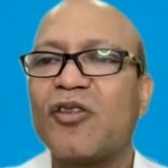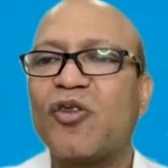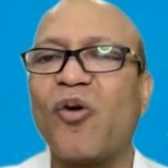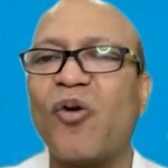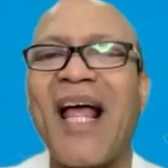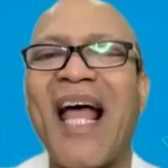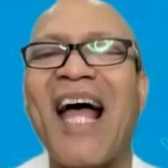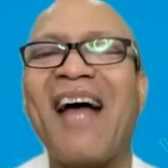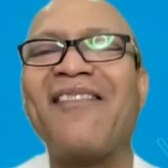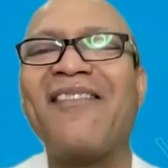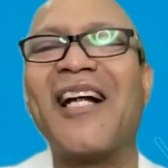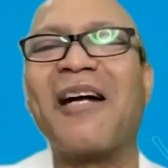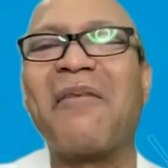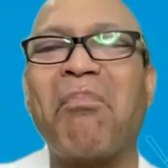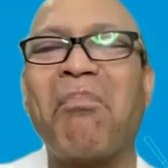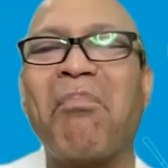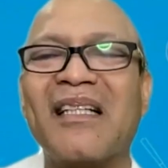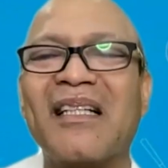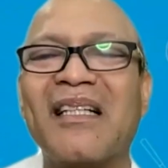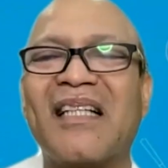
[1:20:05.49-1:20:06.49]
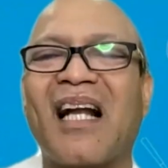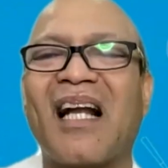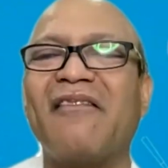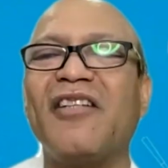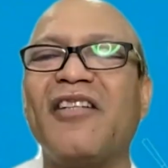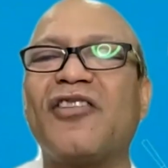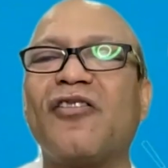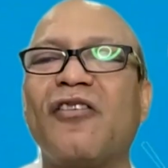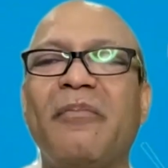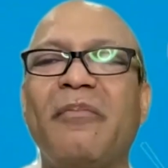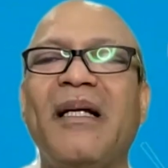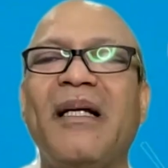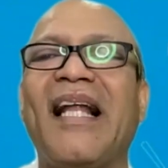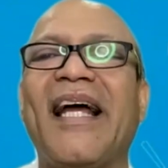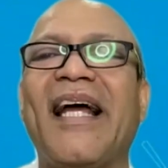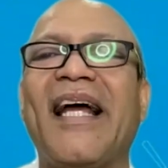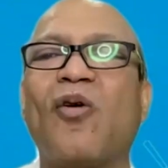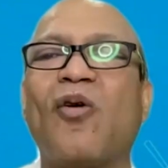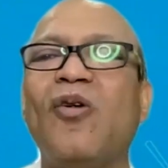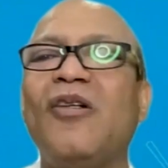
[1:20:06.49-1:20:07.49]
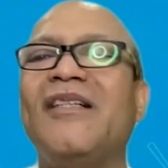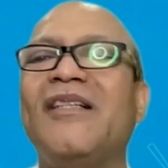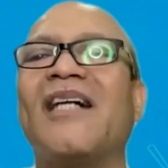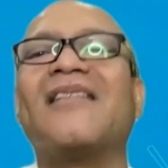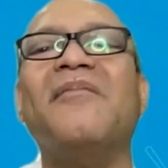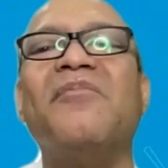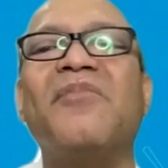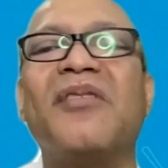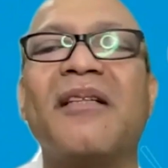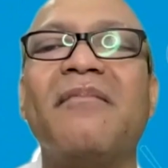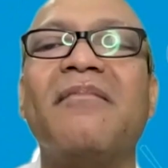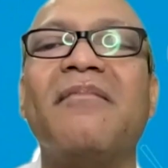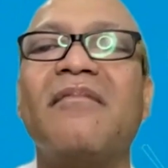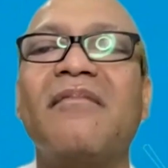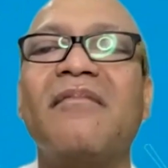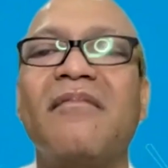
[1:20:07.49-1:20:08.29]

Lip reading: Today I have that mantra which will be like Khulja Sim Sim.